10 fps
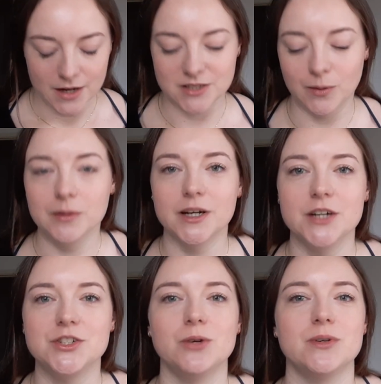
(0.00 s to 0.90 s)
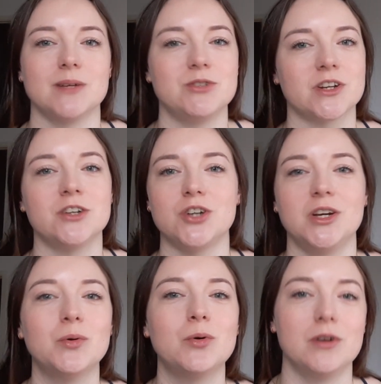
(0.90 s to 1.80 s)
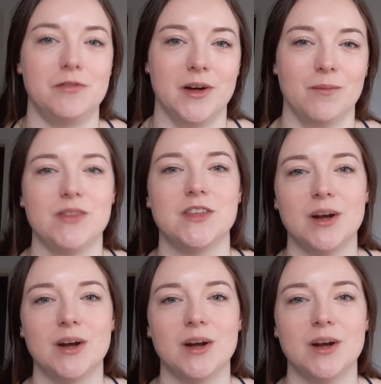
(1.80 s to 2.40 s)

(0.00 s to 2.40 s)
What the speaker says: So what I'm going to do is I'm just going to show you all of them with